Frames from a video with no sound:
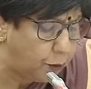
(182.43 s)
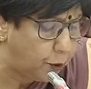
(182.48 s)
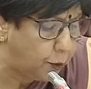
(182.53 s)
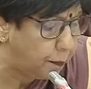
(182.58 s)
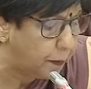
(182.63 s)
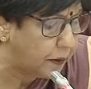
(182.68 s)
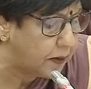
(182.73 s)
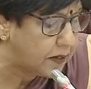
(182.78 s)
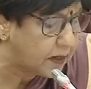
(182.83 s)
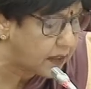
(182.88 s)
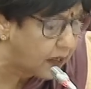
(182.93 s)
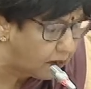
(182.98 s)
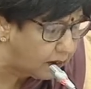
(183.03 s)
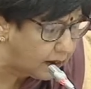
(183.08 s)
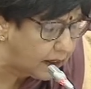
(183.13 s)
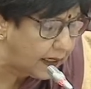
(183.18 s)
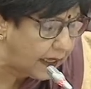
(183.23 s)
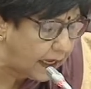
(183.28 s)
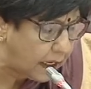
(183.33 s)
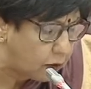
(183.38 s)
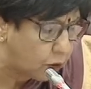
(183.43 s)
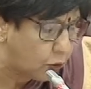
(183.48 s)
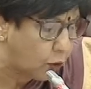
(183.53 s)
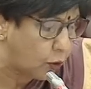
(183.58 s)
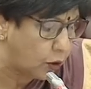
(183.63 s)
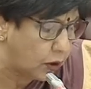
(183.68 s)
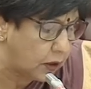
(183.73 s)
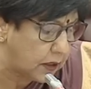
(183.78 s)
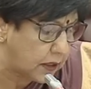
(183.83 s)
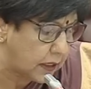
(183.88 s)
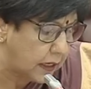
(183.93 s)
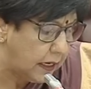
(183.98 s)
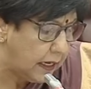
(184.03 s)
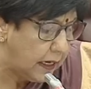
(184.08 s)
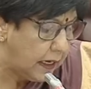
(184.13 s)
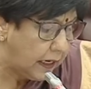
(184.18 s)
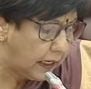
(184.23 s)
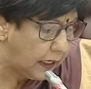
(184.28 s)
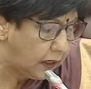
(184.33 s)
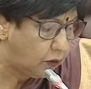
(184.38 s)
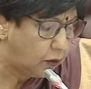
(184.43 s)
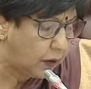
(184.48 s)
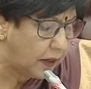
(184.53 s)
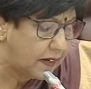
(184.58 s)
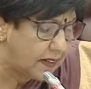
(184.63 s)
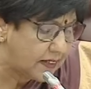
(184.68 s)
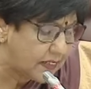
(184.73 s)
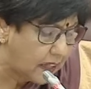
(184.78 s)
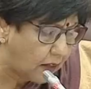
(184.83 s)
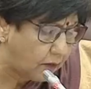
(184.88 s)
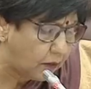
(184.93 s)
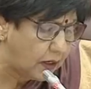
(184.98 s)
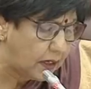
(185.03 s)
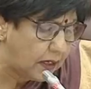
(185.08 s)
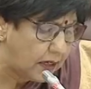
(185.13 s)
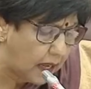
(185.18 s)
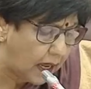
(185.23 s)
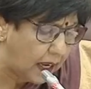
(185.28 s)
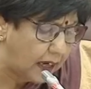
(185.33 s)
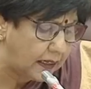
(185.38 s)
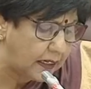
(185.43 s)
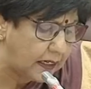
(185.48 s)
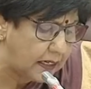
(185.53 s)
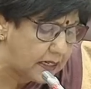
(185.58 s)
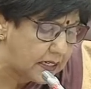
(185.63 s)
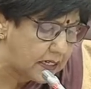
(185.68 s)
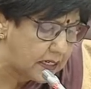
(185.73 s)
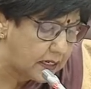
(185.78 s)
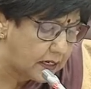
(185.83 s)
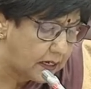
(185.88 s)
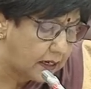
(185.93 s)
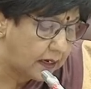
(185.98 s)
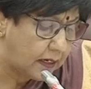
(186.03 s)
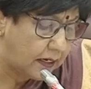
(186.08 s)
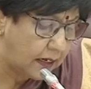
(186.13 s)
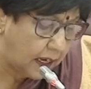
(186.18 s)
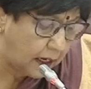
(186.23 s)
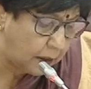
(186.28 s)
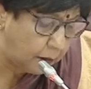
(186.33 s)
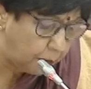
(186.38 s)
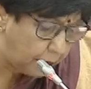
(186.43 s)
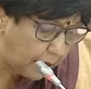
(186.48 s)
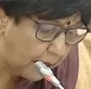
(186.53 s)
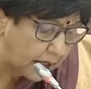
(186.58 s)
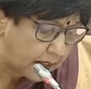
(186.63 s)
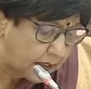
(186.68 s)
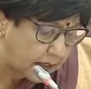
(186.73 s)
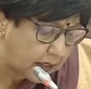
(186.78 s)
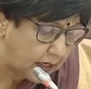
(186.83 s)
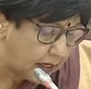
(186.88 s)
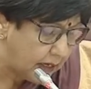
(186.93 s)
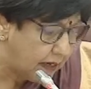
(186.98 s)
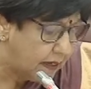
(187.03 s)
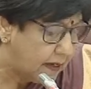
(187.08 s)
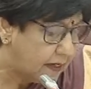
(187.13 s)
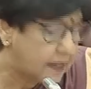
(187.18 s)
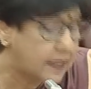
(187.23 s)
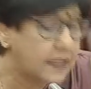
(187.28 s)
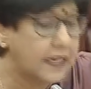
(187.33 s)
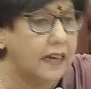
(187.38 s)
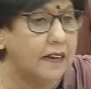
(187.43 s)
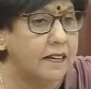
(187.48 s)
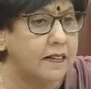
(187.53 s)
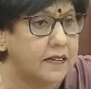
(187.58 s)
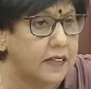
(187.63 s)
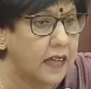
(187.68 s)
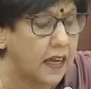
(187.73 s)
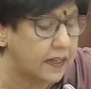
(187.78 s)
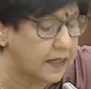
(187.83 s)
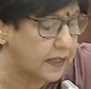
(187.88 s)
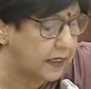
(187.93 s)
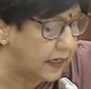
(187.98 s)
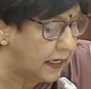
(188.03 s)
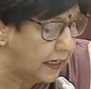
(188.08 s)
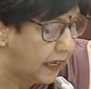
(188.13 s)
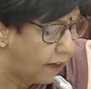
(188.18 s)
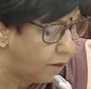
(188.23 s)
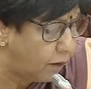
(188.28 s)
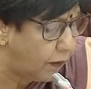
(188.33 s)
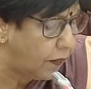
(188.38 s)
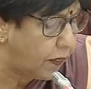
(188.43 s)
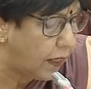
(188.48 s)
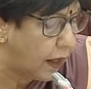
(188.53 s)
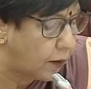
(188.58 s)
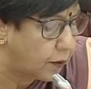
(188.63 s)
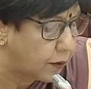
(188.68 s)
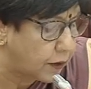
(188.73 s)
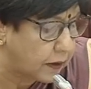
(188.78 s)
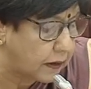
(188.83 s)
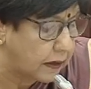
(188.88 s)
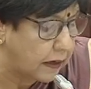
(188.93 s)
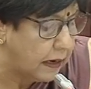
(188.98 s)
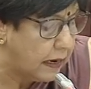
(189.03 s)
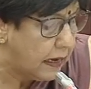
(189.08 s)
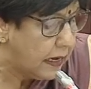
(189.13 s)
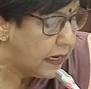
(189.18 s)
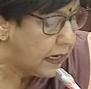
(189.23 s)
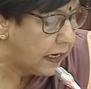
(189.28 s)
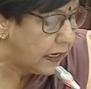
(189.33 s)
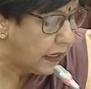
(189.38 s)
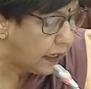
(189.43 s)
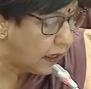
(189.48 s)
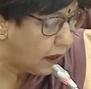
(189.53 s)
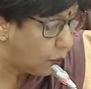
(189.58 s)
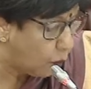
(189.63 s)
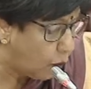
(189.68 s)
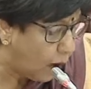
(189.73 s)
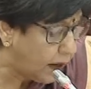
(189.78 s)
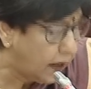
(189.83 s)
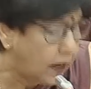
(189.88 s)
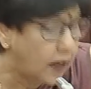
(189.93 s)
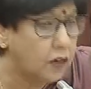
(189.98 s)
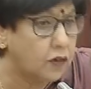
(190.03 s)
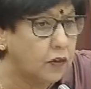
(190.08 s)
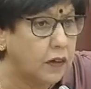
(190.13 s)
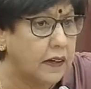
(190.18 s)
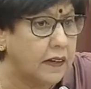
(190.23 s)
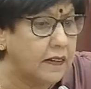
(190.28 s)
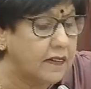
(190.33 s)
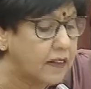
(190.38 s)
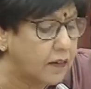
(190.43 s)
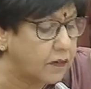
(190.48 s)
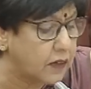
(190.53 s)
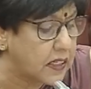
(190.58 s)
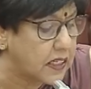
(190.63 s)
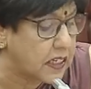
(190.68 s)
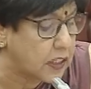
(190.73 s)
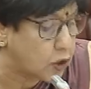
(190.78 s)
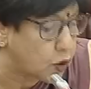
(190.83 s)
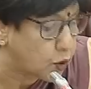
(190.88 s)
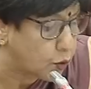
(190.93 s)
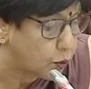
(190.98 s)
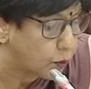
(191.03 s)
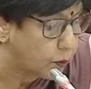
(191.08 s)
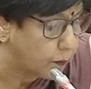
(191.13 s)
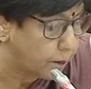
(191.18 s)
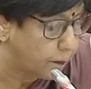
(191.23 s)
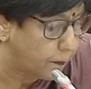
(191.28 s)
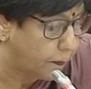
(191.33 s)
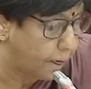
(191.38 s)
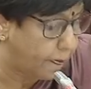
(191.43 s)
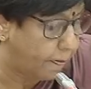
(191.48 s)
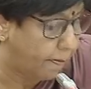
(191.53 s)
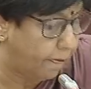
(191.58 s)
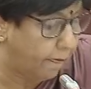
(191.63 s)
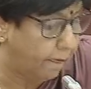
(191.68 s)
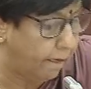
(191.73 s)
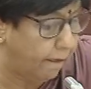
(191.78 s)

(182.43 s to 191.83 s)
the number of pupils currently enrolled in grades 7, 9, and 9+ stands at 11,172.